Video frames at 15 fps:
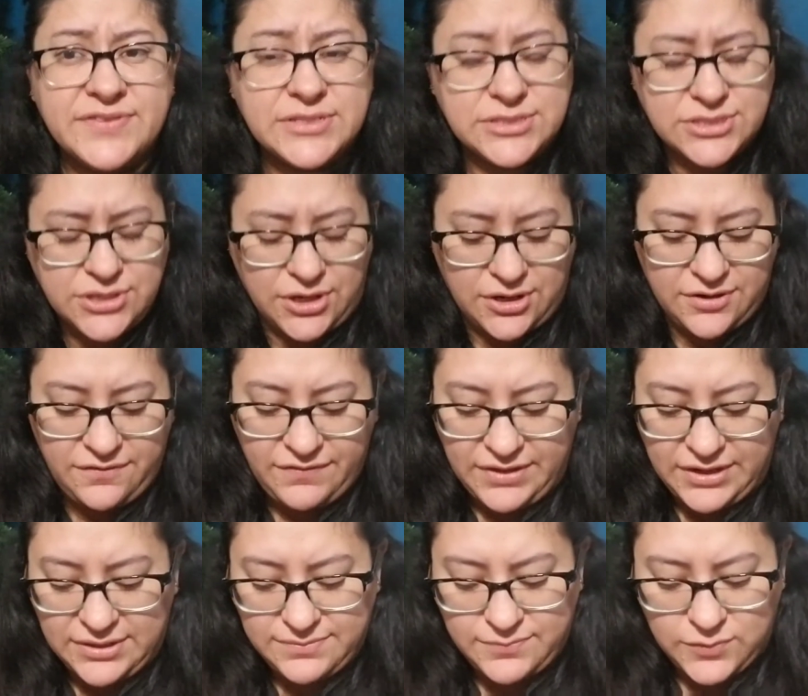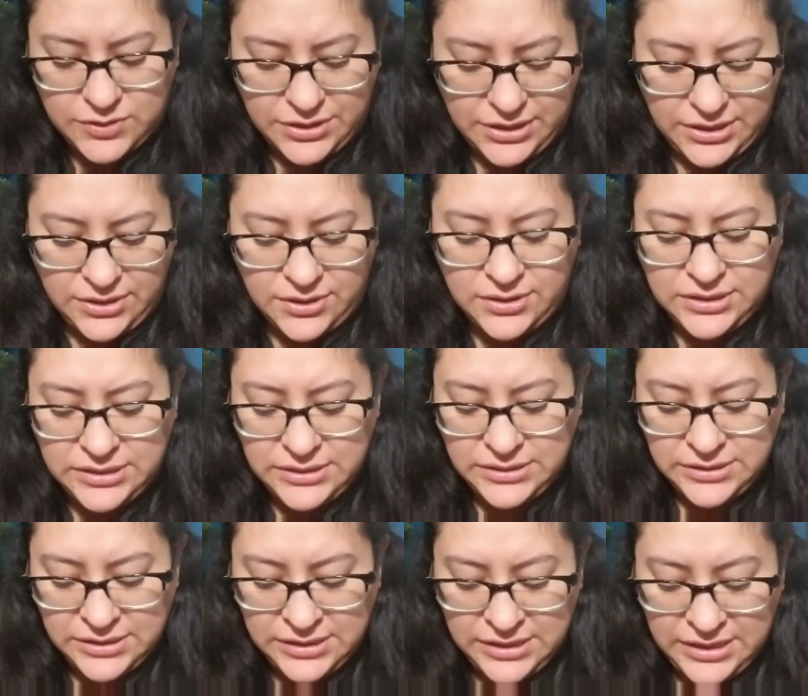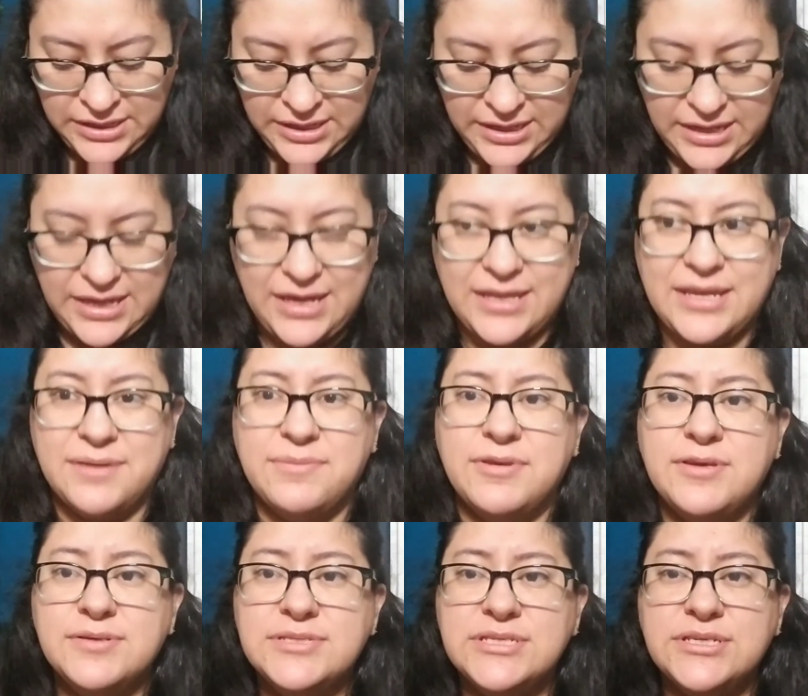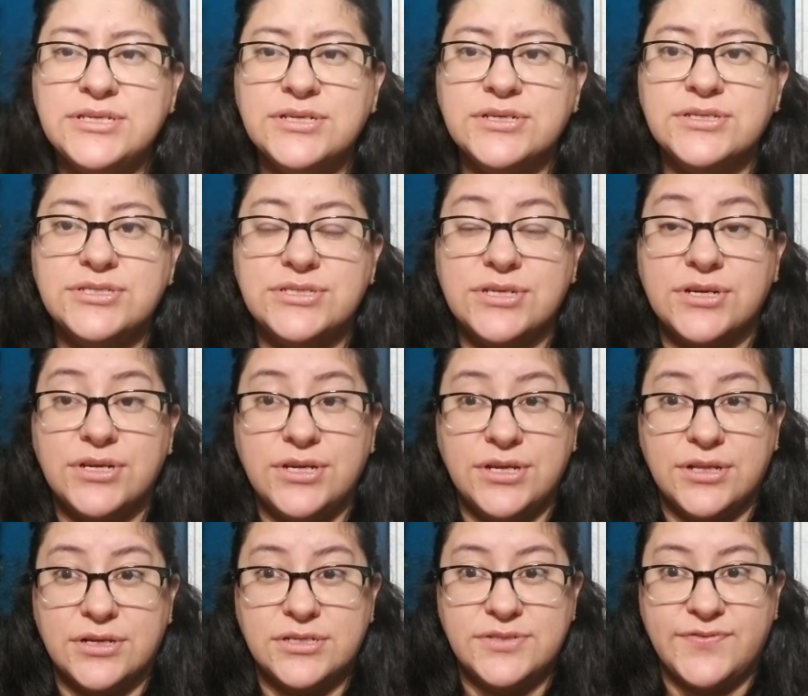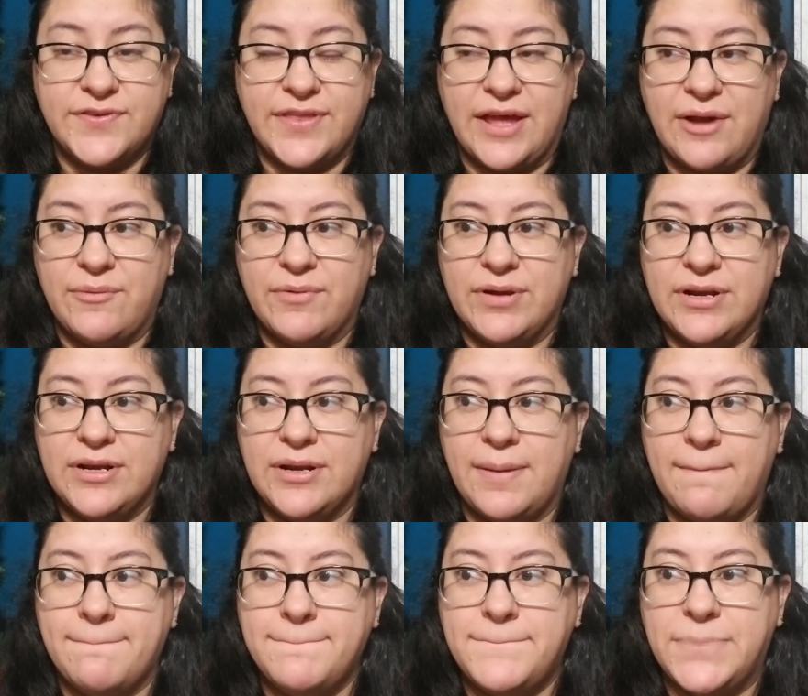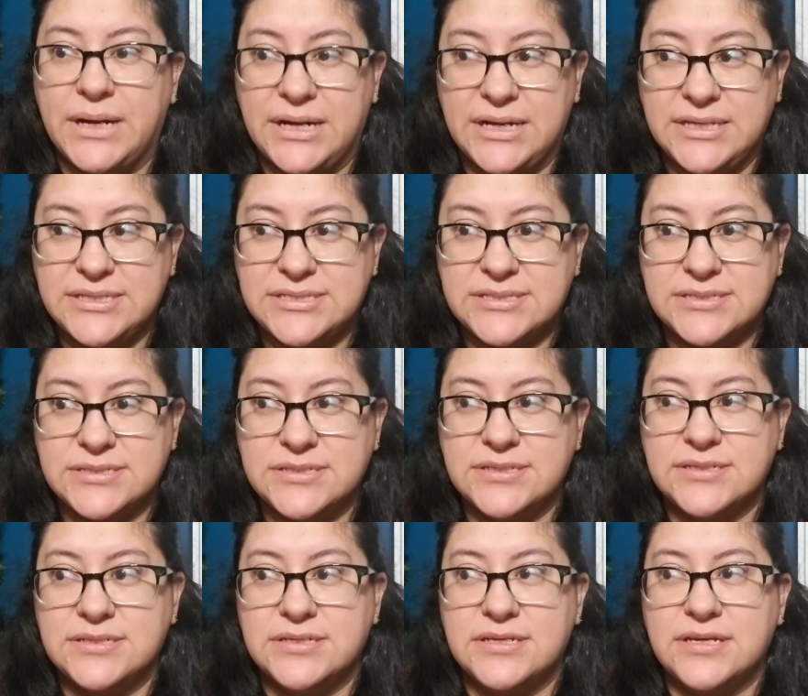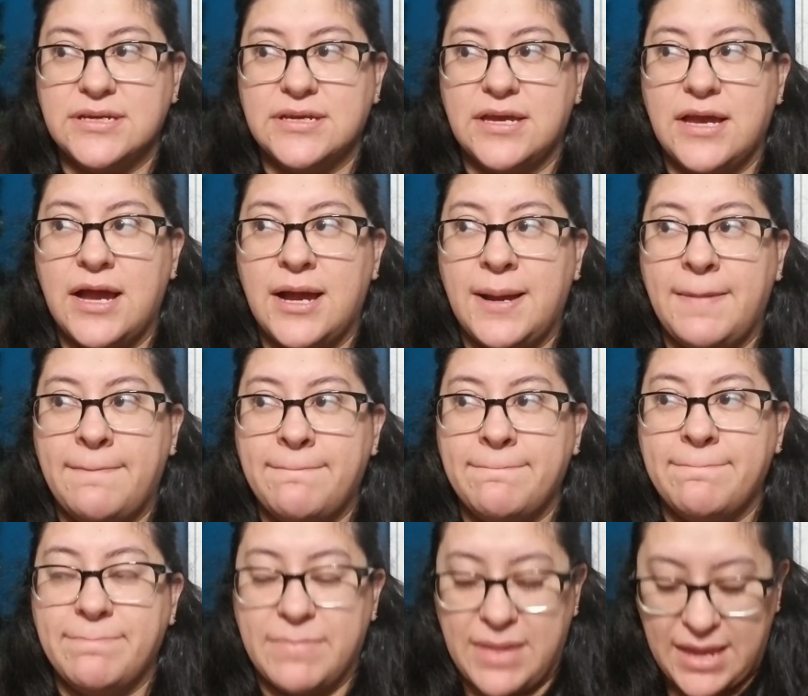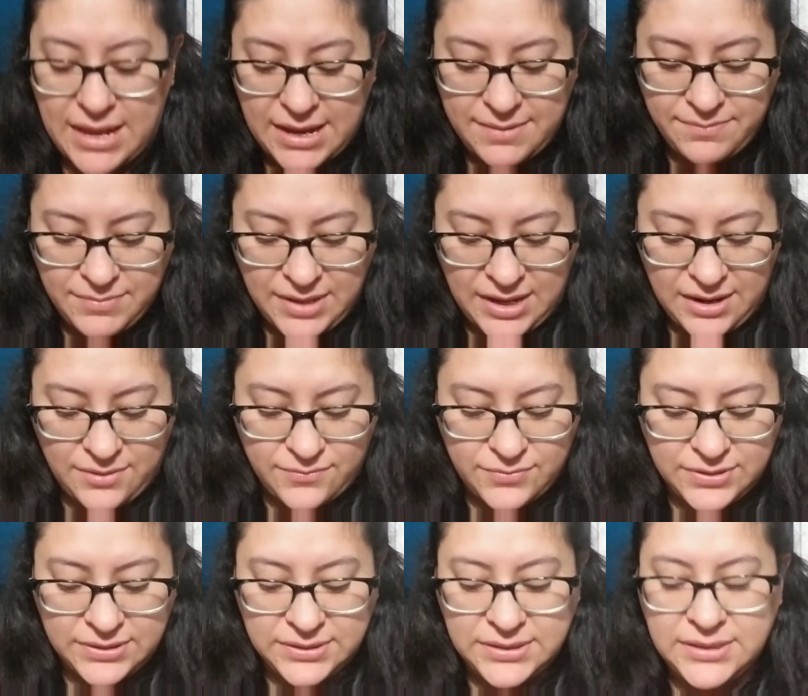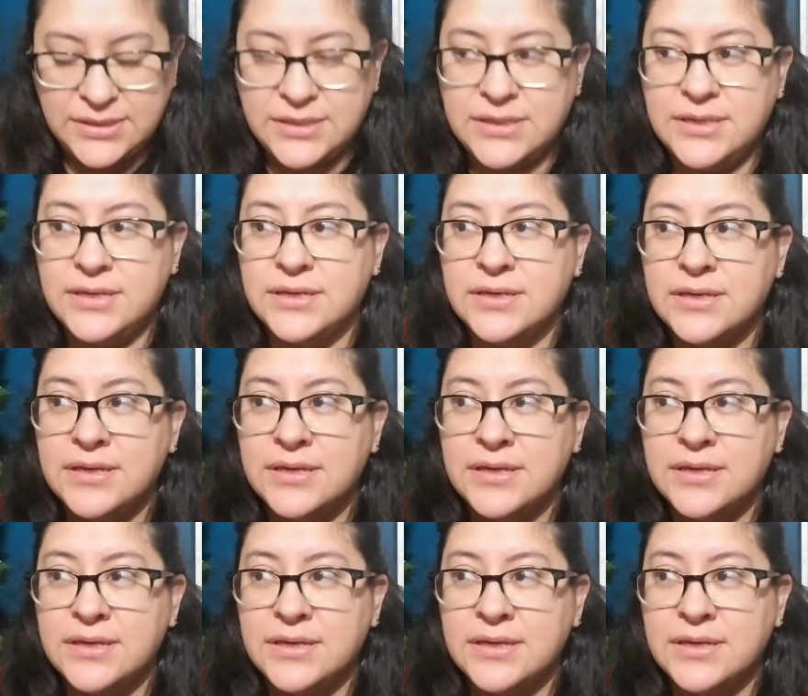scarf that I'm working on, and I'm using circulars for that one, but I'm not really